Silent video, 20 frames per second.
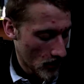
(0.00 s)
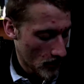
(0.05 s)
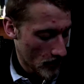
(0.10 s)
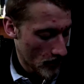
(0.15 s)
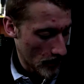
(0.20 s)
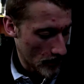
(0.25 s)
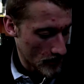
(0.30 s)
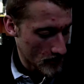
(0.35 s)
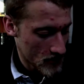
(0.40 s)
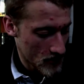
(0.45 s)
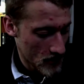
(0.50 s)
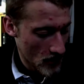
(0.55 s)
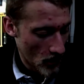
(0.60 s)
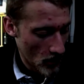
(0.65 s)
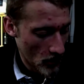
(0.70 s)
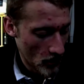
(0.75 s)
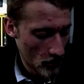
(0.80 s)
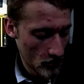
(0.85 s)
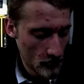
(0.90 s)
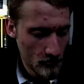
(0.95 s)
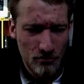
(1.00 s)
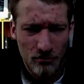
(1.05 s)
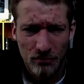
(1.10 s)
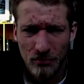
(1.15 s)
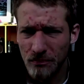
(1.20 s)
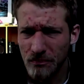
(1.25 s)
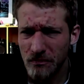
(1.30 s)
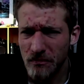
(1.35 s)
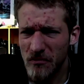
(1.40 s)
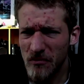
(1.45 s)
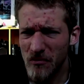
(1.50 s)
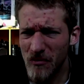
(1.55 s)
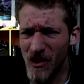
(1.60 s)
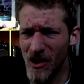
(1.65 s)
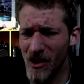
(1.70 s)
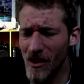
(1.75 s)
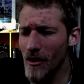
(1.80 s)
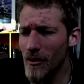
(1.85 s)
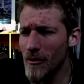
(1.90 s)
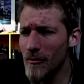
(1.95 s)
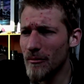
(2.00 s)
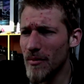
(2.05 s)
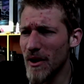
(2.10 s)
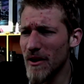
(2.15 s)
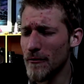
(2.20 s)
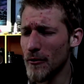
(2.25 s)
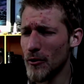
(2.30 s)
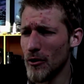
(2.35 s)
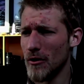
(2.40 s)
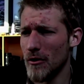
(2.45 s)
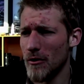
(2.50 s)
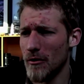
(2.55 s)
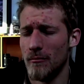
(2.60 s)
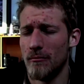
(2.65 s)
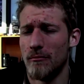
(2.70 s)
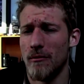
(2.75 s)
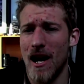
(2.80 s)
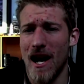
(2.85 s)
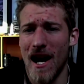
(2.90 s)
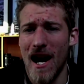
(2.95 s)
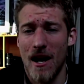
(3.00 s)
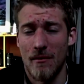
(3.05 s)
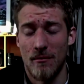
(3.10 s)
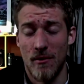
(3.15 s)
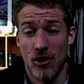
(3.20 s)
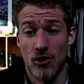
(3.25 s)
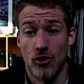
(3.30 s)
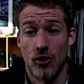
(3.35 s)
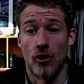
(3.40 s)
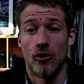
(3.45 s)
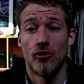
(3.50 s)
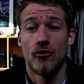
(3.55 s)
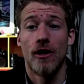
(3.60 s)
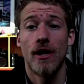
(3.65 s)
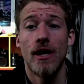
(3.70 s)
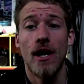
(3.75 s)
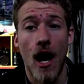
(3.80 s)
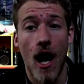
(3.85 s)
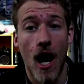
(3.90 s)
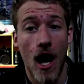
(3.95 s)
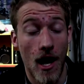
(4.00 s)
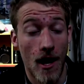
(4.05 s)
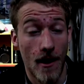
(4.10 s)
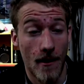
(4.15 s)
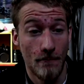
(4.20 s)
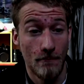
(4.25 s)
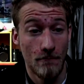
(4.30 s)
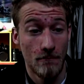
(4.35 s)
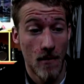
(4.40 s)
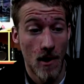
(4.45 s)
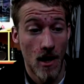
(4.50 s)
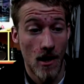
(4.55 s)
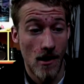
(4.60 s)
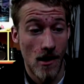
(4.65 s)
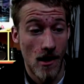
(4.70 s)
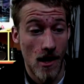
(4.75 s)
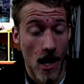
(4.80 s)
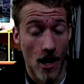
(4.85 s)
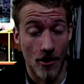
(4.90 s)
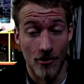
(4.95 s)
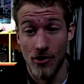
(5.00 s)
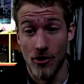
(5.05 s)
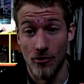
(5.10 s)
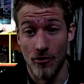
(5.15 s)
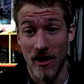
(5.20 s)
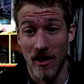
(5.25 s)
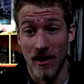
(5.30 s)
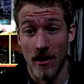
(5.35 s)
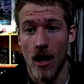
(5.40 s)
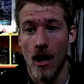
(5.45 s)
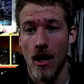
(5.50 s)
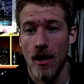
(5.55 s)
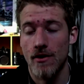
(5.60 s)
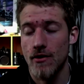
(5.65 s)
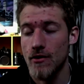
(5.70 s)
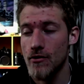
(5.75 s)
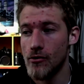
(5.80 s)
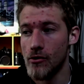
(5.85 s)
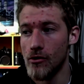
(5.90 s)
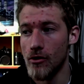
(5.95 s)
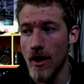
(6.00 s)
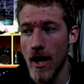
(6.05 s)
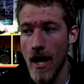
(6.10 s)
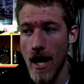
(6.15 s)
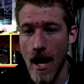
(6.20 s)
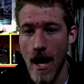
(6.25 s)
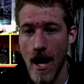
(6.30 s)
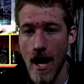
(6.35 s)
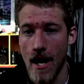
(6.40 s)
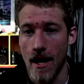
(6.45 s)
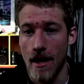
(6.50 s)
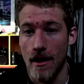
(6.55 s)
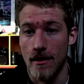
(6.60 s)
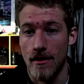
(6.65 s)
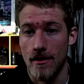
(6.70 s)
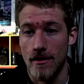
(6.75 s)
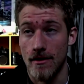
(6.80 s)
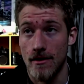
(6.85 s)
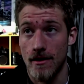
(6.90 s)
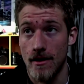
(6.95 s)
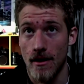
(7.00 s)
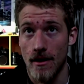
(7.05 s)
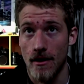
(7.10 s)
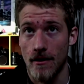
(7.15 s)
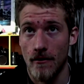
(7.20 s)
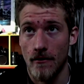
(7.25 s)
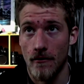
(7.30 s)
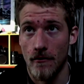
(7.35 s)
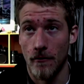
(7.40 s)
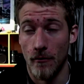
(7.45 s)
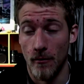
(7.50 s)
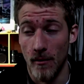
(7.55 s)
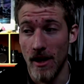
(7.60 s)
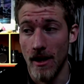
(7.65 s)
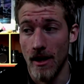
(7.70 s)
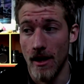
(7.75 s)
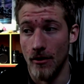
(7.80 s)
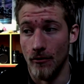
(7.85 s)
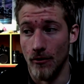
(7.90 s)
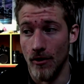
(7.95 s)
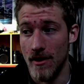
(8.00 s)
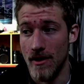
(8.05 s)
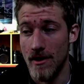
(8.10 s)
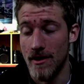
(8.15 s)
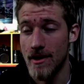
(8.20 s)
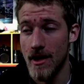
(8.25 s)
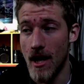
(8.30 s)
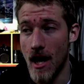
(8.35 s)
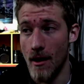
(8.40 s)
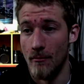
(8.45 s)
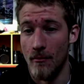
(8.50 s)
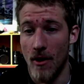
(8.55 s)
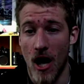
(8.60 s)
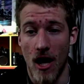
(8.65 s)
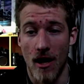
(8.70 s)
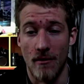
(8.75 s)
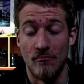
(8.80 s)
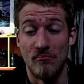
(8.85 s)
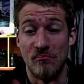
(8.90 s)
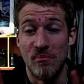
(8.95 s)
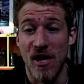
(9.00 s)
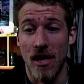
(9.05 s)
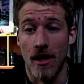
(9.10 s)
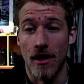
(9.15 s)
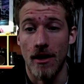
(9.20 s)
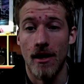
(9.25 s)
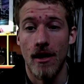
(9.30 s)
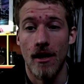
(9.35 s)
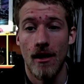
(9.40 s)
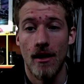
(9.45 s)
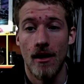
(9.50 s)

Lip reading: Right, so before I had my surgery, I was already in high school, and for me it was like my big